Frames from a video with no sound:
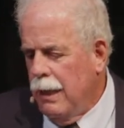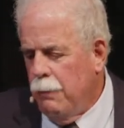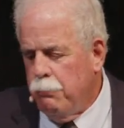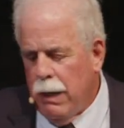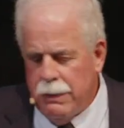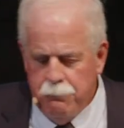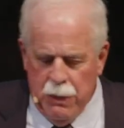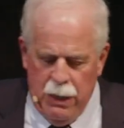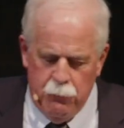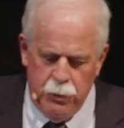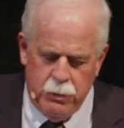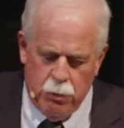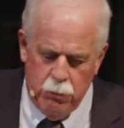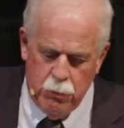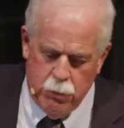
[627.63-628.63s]
But I
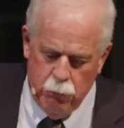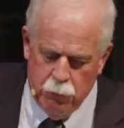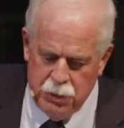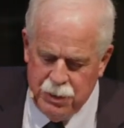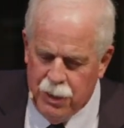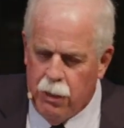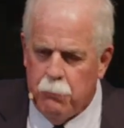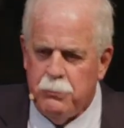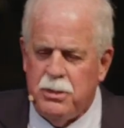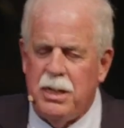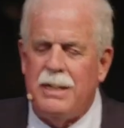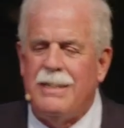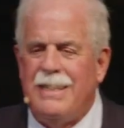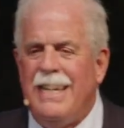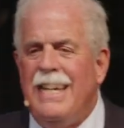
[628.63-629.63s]
return to it. Psalm
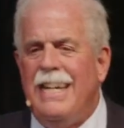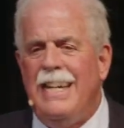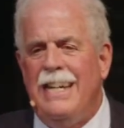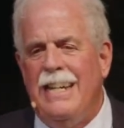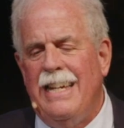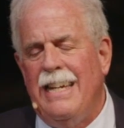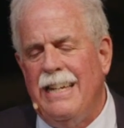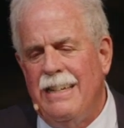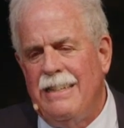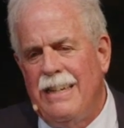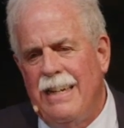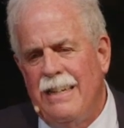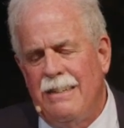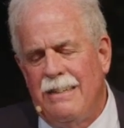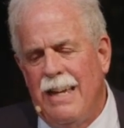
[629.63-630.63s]
16 is,
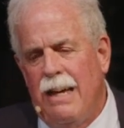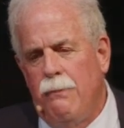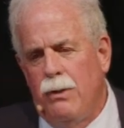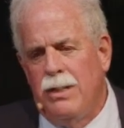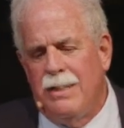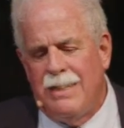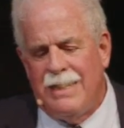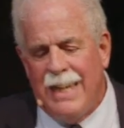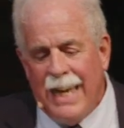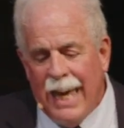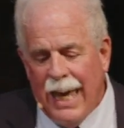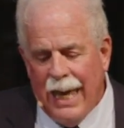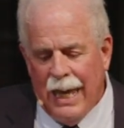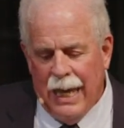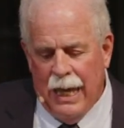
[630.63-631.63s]
is David
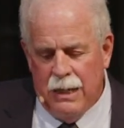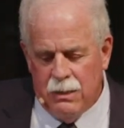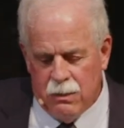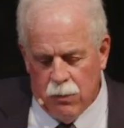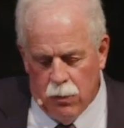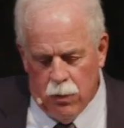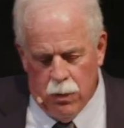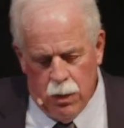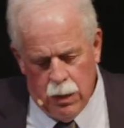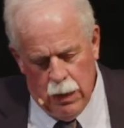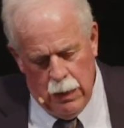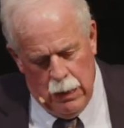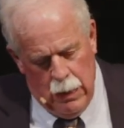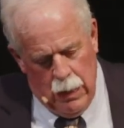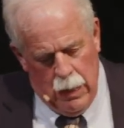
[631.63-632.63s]
singing a song
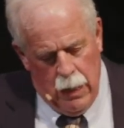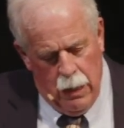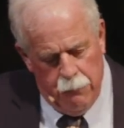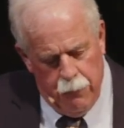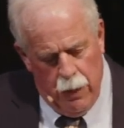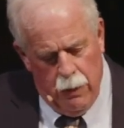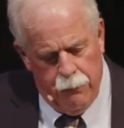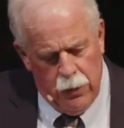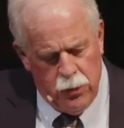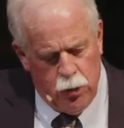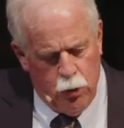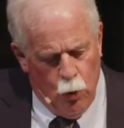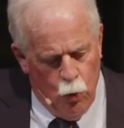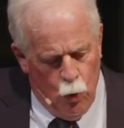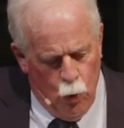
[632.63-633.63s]
of, of a
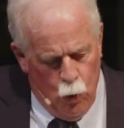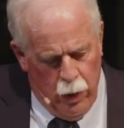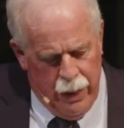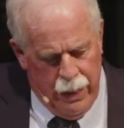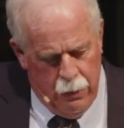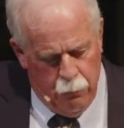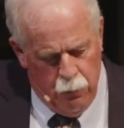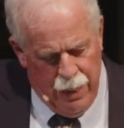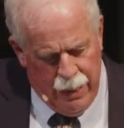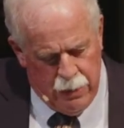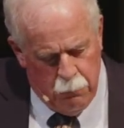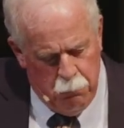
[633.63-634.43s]
soul at rest.